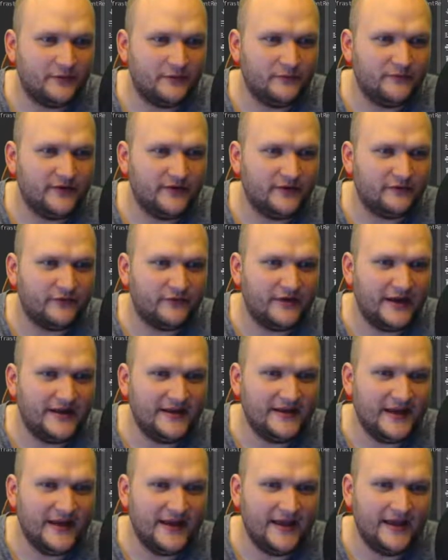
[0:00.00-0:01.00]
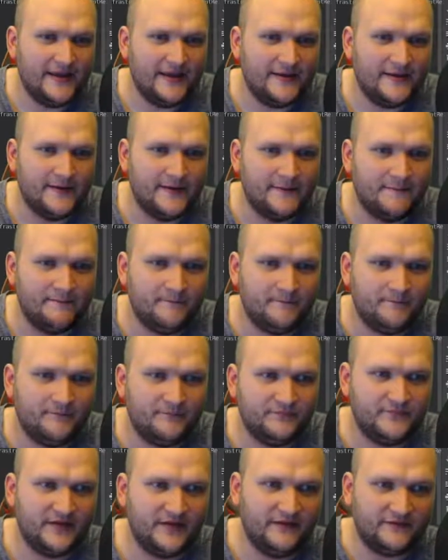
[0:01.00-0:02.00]
we create a
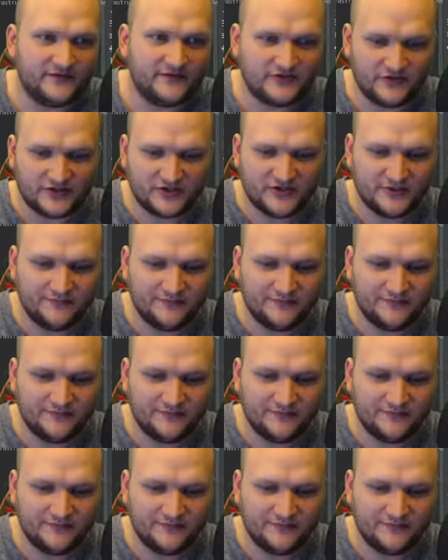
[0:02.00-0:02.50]
infrastructure